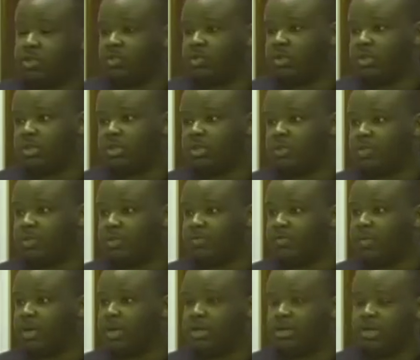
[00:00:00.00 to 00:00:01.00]
with it, she'll be
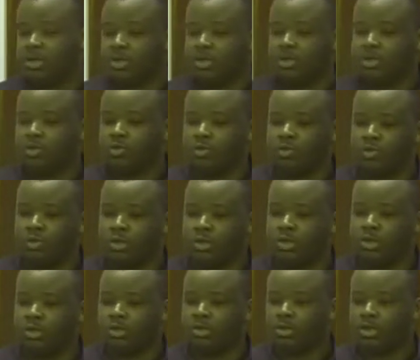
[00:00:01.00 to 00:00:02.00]
fine. She'll do
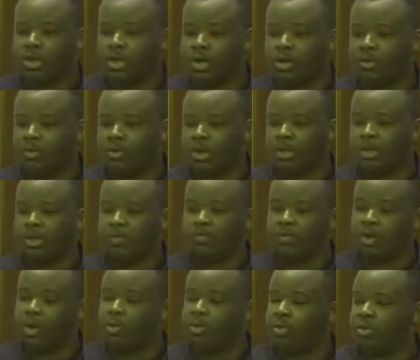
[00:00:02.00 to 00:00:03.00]
good. I'll
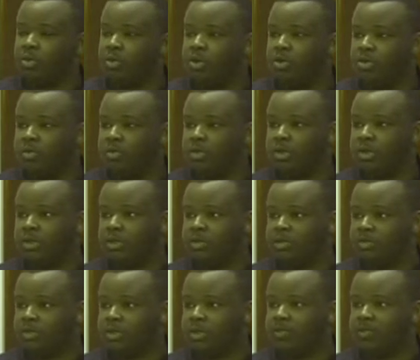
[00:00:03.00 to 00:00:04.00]
definitely help her along the way
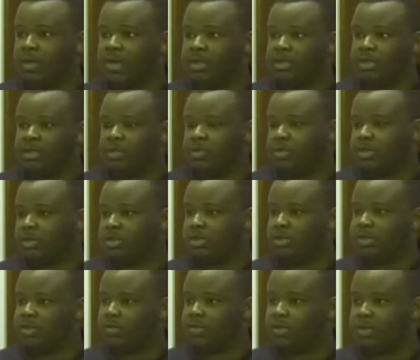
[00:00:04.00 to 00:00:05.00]
if she ever has any questions,
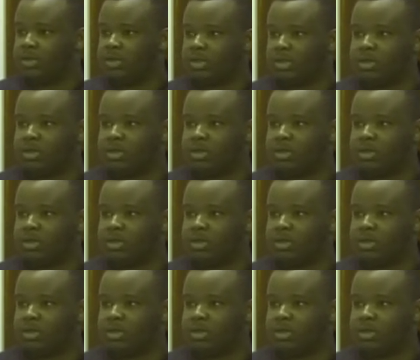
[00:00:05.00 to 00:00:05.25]
stuff like that.